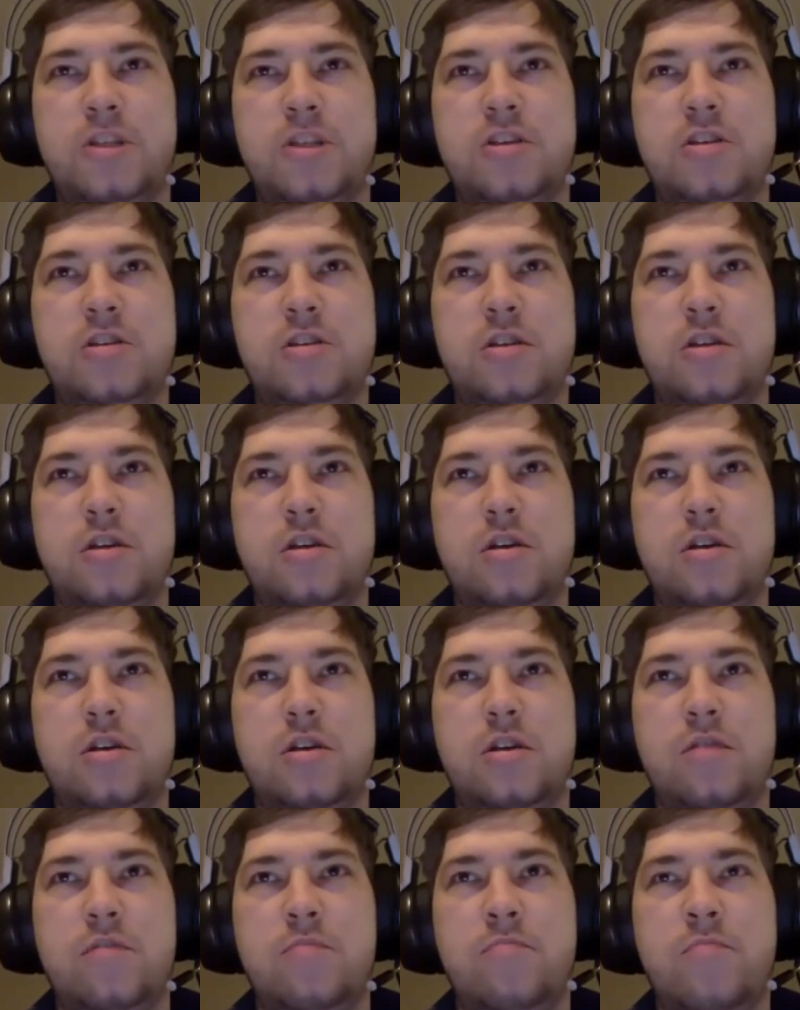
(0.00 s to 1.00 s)
just
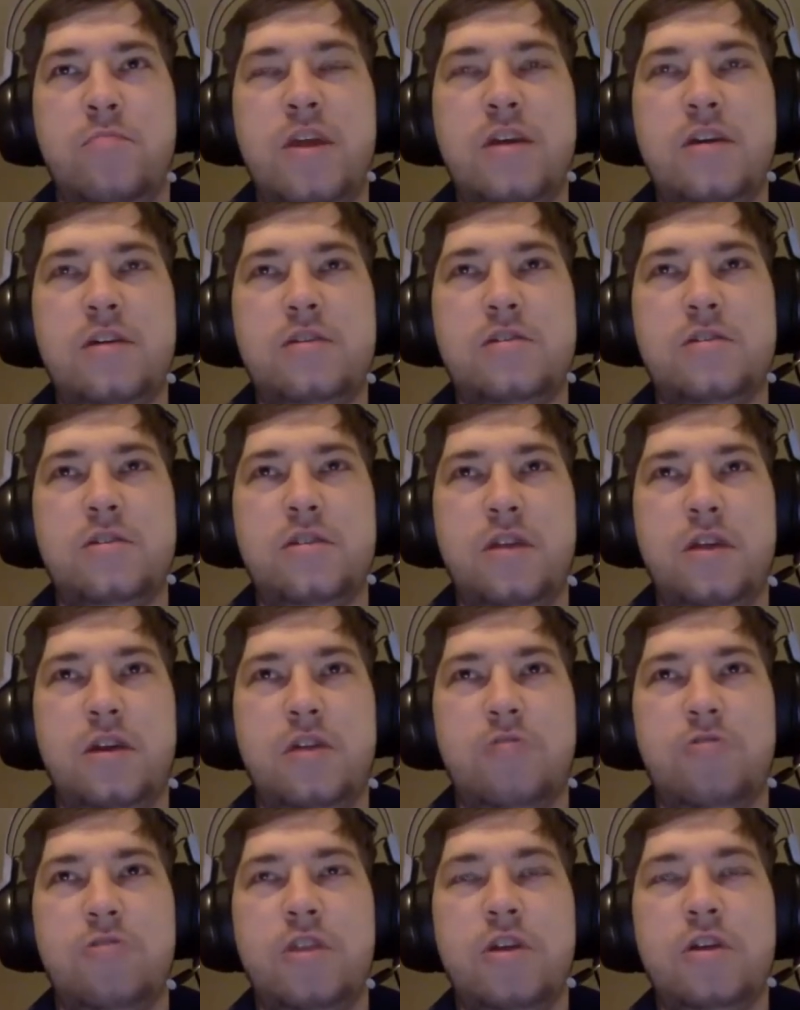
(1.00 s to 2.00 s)
make us think
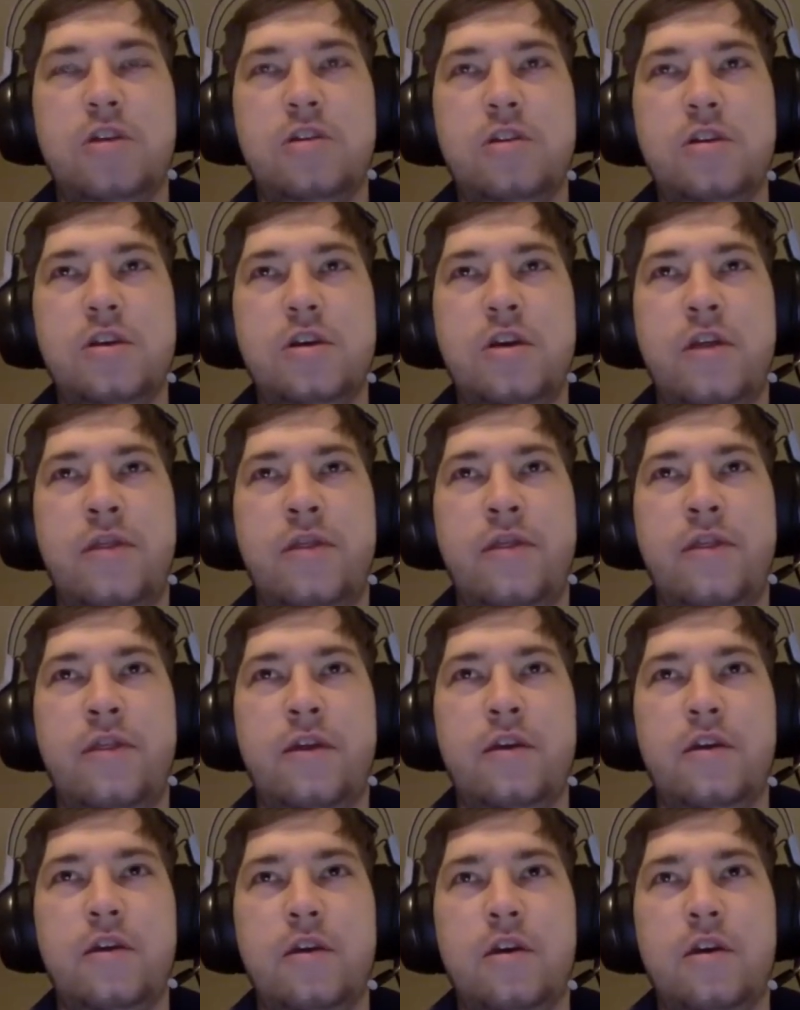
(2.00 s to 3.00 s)
critically and
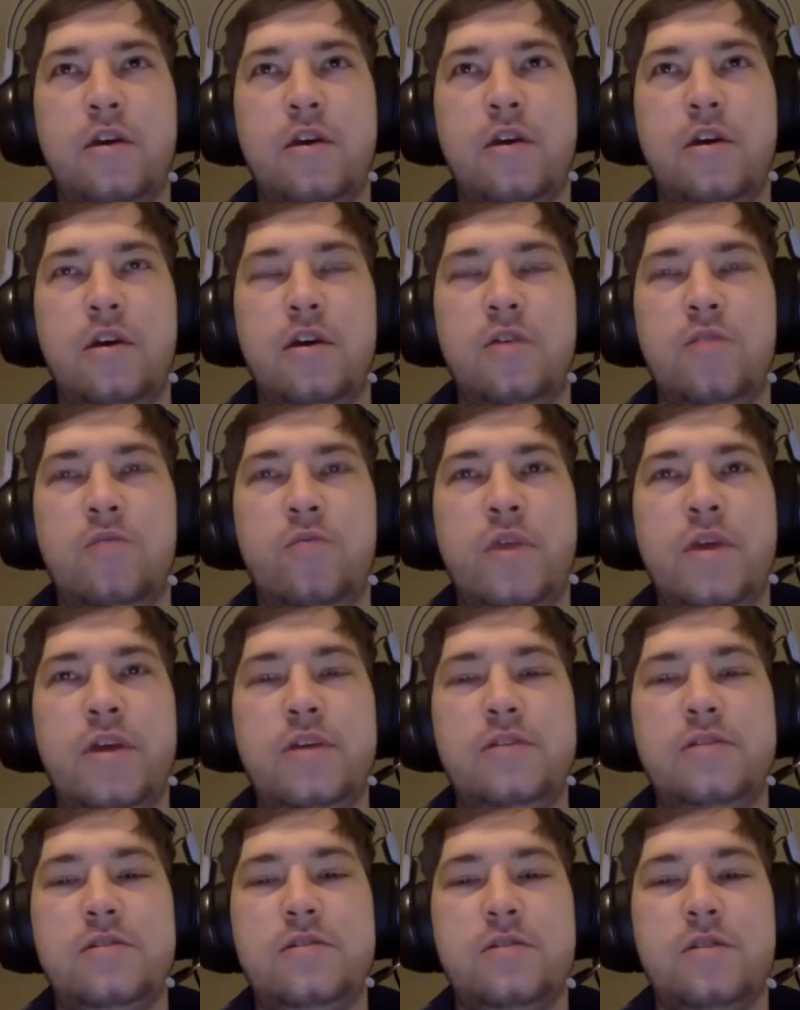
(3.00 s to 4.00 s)
think in
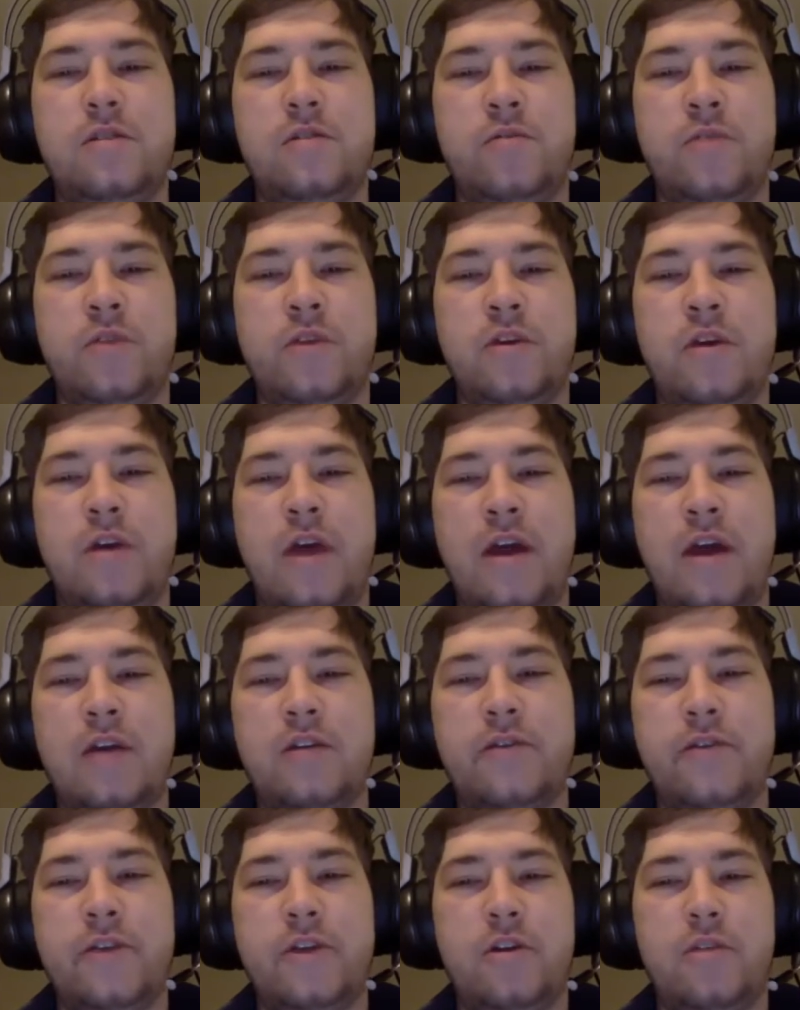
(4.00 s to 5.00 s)
ways we
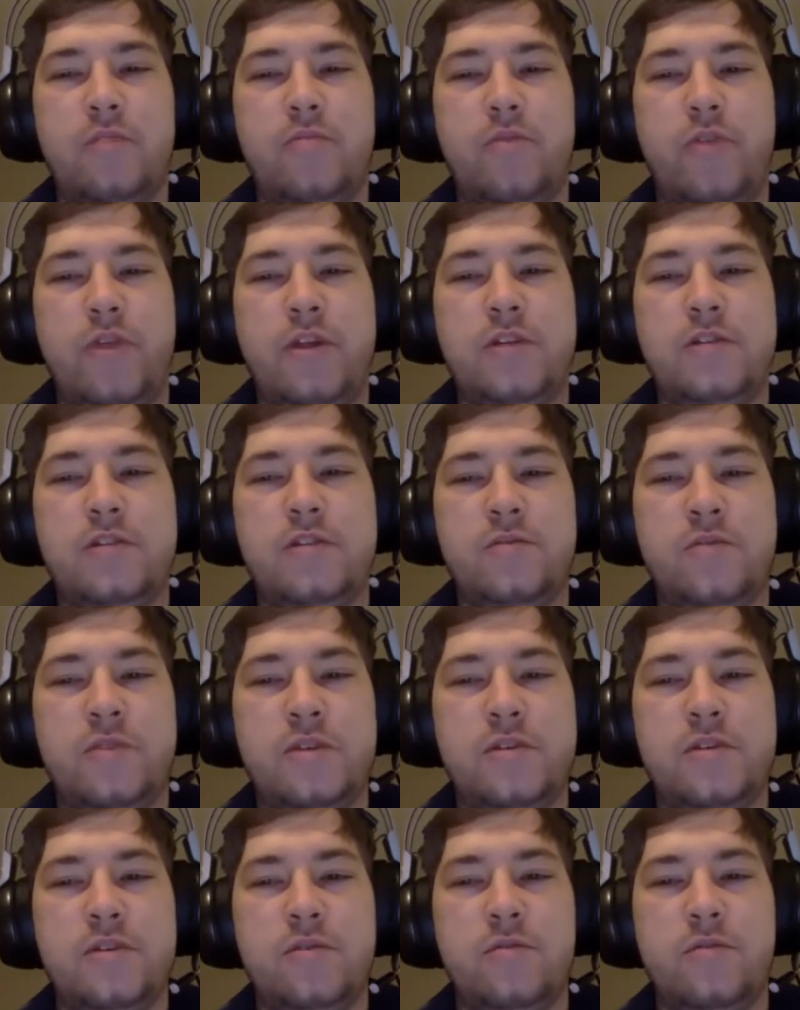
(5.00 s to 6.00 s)
activate our brains in
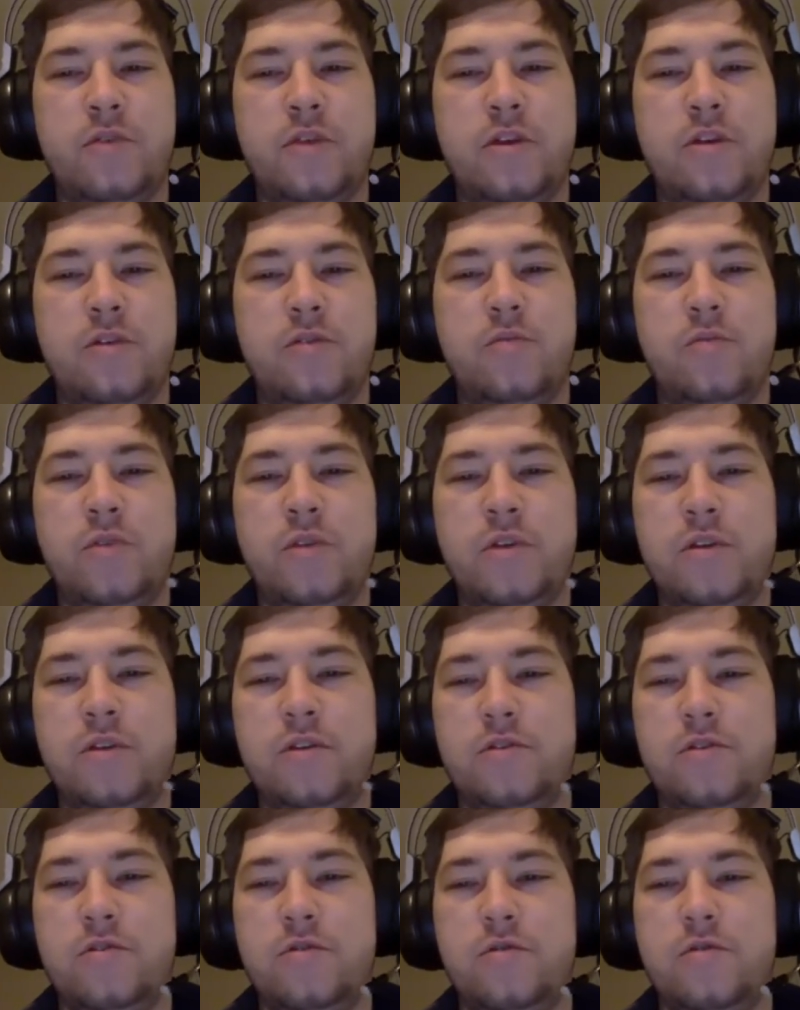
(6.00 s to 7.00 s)
ways that we wouldn't
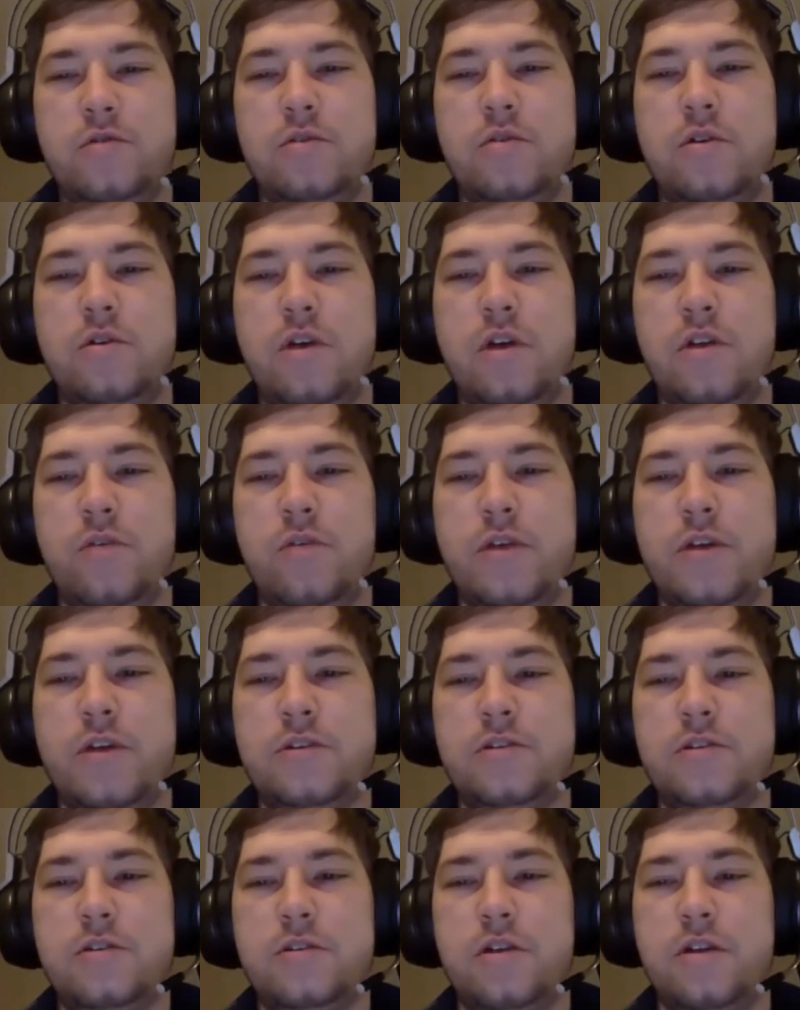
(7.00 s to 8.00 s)
do
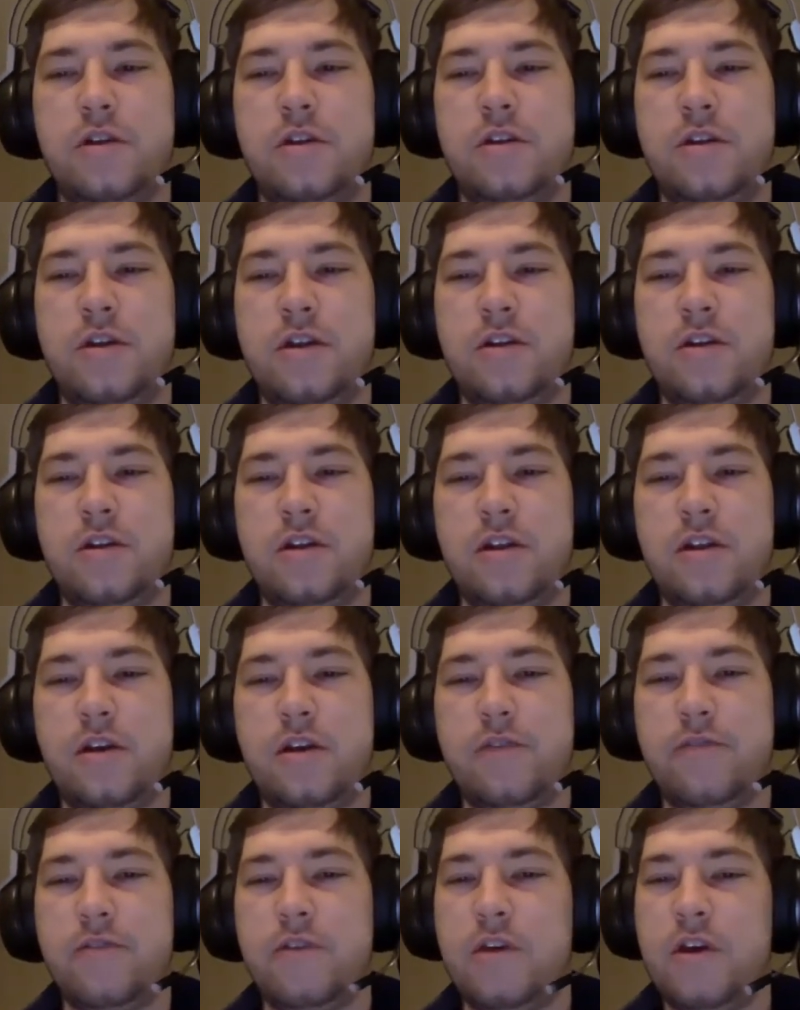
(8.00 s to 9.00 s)
otherwise in day-to-day
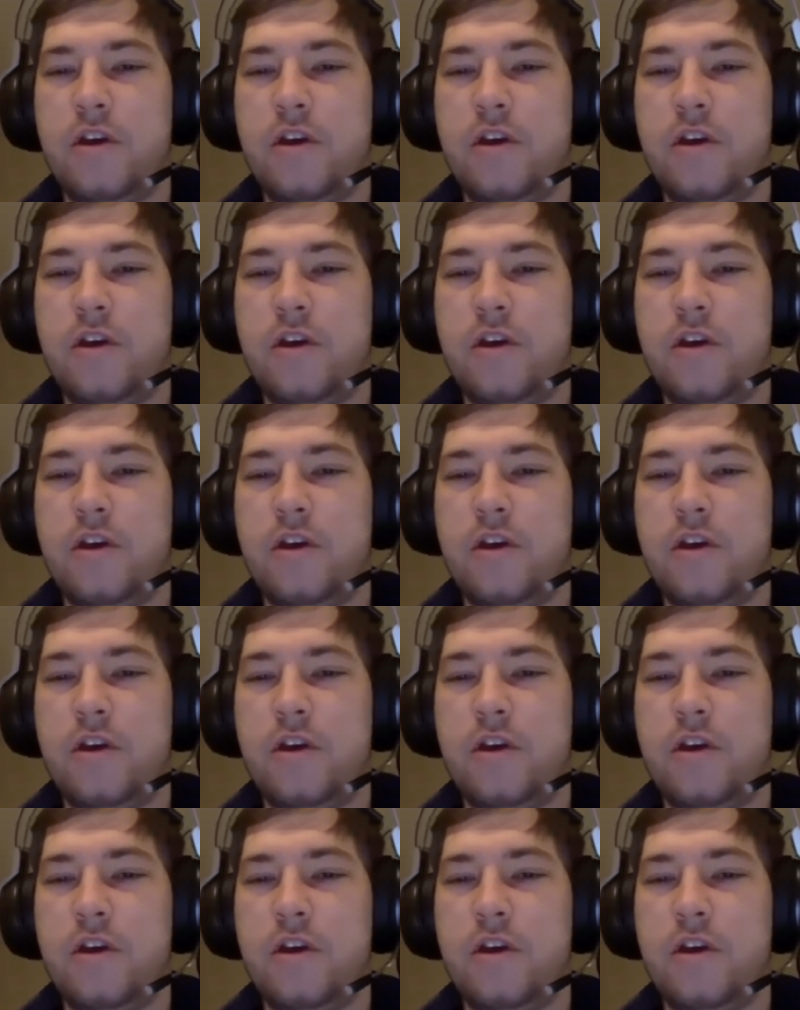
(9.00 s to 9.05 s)
life,